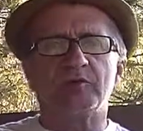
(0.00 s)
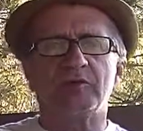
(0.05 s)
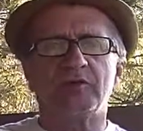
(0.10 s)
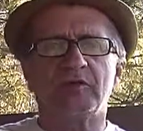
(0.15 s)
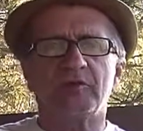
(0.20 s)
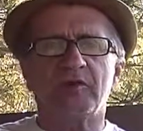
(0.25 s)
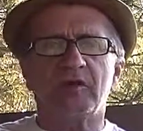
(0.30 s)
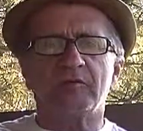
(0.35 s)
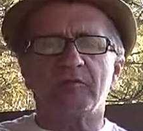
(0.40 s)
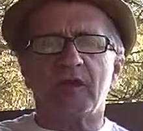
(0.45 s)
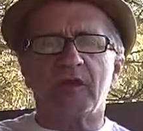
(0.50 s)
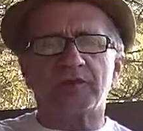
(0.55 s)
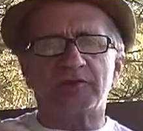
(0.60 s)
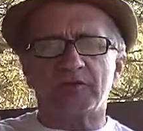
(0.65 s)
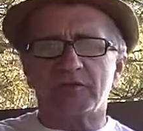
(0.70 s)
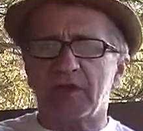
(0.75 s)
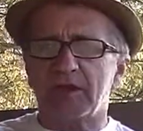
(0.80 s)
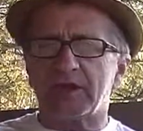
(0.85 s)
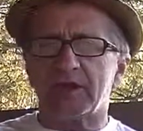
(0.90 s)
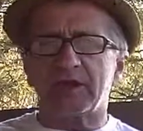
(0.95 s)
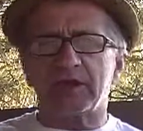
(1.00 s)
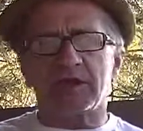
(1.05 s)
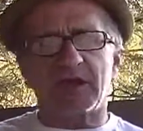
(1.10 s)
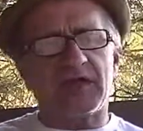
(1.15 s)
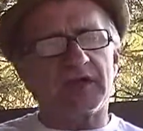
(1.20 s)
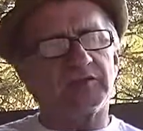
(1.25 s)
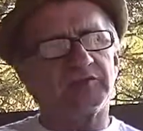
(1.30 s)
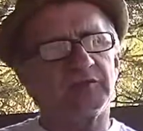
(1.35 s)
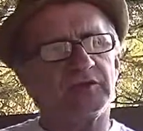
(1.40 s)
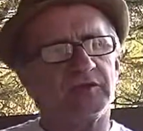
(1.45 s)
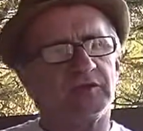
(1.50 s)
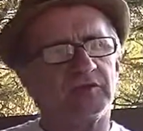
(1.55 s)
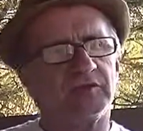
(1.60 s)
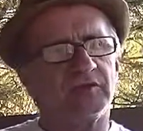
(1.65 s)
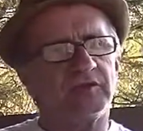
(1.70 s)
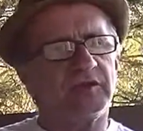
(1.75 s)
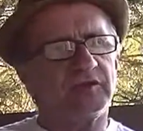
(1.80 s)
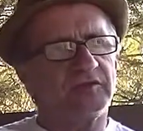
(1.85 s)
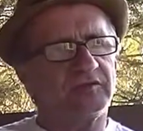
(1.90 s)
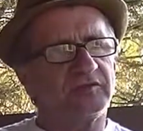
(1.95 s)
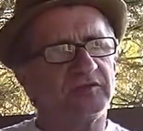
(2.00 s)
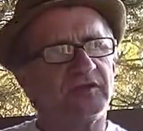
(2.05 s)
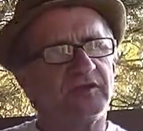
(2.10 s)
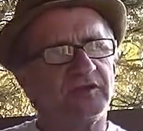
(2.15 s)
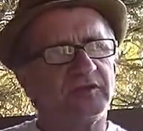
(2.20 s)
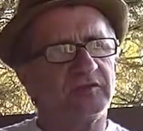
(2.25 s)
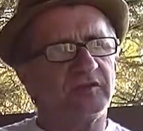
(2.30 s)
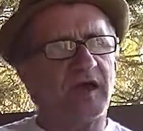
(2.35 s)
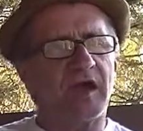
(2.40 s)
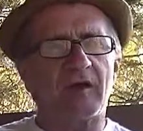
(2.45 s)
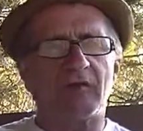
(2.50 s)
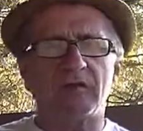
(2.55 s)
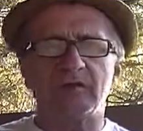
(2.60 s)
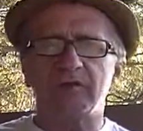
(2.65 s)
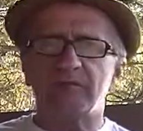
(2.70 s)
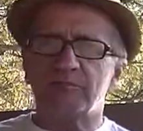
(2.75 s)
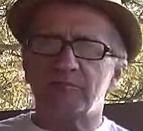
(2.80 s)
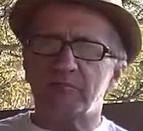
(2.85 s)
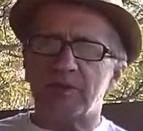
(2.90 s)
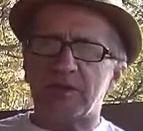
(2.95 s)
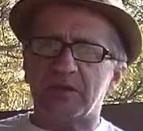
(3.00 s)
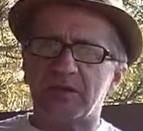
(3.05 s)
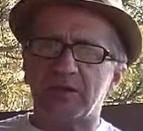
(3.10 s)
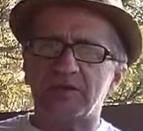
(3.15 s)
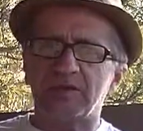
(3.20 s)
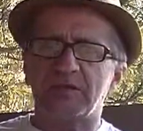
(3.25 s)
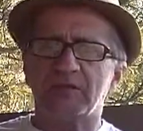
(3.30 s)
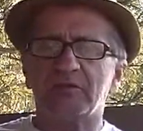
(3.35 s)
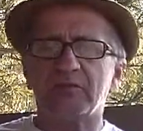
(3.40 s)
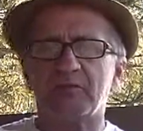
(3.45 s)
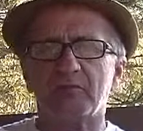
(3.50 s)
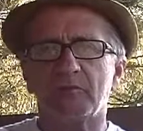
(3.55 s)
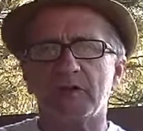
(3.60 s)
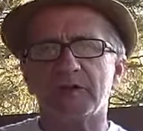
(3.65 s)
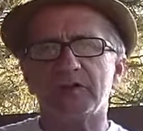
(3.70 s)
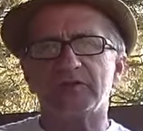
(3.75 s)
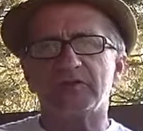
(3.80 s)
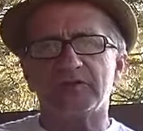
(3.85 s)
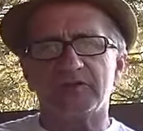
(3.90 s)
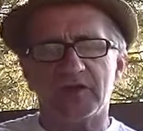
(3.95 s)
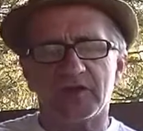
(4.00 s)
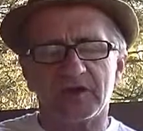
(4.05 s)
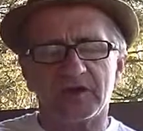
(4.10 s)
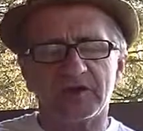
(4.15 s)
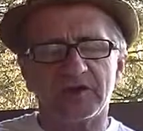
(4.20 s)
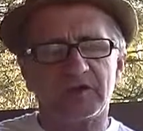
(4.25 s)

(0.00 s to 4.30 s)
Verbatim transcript: you know, I've gone to like a class reunion and seen how he's been, you know, and what he's done.